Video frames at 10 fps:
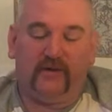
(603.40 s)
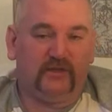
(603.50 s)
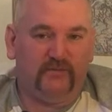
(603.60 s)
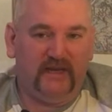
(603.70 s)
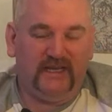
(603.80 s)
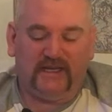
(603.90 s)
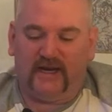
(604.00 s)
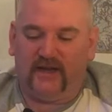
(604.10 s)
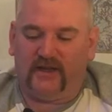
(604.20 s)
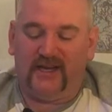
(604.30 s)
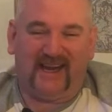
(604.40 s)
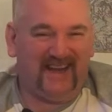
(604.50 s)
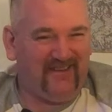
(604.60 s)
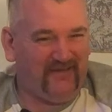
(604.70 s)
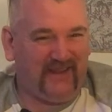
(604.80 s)
who's been to Islay, you
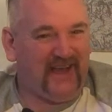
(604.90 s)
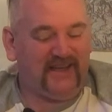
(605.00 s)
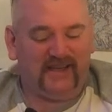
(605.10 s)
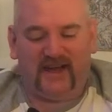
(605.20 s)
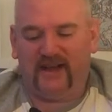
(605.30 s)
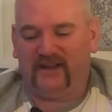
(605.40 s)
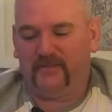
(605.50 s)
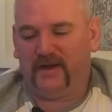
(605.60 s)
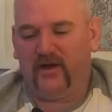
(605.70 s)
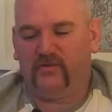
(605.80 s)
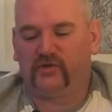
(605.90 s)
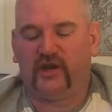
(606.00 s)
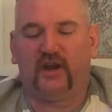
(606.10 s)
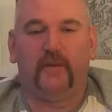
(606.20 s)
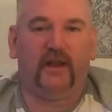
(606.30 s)
can fly to Islay, but I always
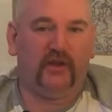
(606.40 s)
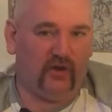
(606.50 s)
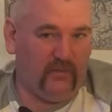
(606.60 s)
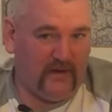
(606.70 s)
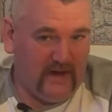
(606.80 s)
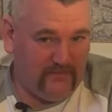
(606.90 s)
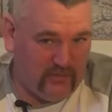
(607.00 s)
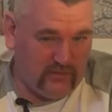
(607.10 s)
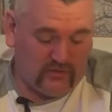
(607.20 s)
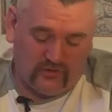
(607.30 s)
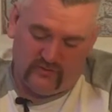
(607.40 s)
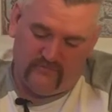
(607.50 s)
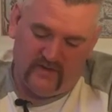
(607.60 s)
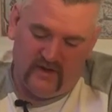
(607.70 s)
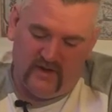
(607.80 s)
recommend you go by boat.
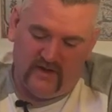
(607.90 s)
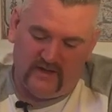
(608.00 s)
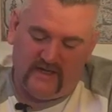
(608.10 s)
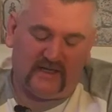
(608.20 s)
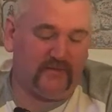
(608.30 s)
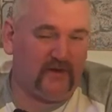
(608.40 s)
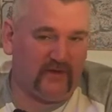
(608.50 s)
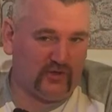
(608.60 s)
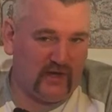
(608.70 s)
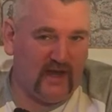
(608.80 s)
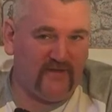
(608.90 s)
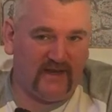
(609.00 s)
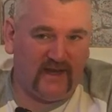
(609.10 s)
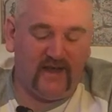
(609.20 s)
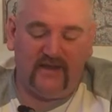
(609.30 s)
Takes a bit of a drive to
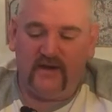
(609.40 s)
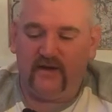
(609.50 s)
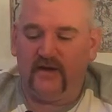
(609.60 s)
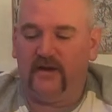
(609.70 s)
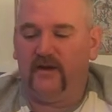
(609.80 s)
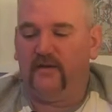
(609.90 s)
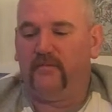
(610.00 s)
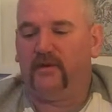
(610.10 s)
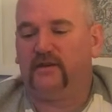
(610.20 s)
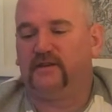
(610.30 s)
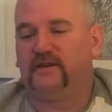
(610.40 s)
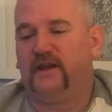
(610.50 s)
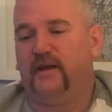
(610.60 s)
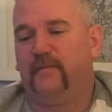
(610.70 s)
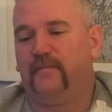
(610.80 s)
get there, but
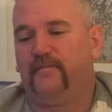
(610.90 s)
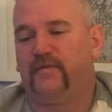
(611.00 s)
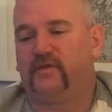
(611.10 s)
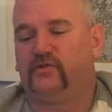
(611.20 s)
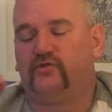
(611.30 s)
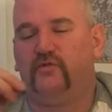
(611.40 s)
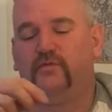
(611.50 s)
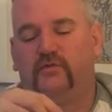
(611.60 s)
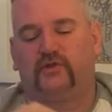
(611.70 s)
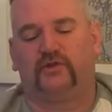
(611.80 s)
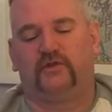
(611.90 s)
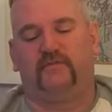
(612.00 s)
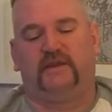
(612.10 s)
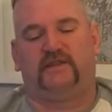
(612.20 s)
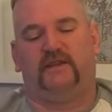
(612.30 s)
there's two boats that
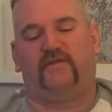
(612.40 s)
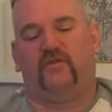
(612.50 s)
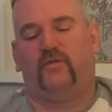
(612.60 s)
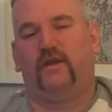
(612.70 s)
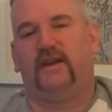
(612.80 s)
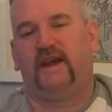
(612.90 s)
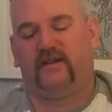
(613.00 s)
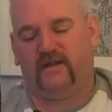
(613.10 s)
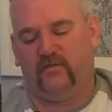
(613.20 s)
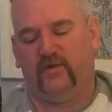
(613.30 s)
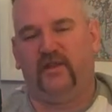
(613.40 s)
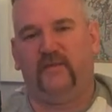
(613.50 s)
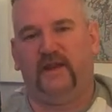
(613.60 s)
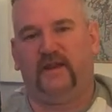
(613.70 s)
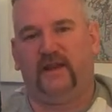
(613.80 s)
basically, you've got one on Islay and one on the
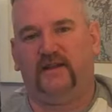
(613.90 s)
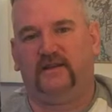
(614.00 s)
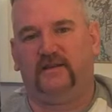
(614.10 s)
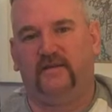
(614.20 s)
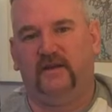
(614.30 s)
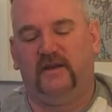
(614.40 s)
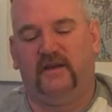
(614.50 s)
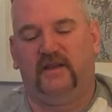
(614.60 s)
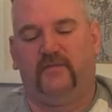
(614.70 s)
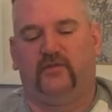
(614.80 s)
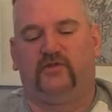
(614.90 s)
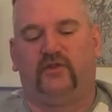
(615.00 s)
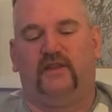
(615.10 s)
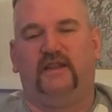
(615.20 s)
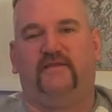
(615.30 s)
mainland, and they both
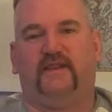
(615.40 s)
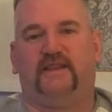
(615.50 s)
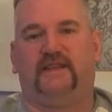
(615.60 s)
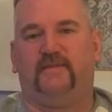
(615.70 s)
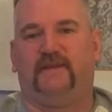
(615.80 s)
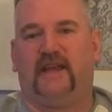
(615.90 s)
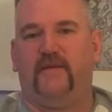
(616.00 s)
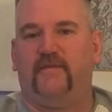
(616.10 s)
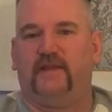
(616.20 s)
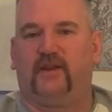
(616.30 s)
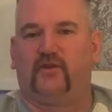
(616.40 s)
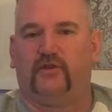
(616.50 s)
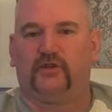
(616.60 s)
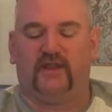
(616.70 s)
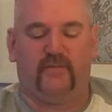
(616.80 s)
sort of leave at the same time. They
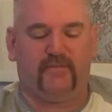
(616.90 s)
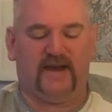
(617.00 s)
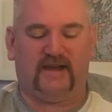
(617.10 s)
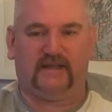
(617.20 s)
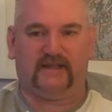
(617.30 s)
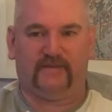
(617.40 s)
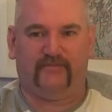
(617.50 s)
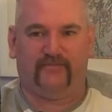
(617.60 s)
cross and they pass,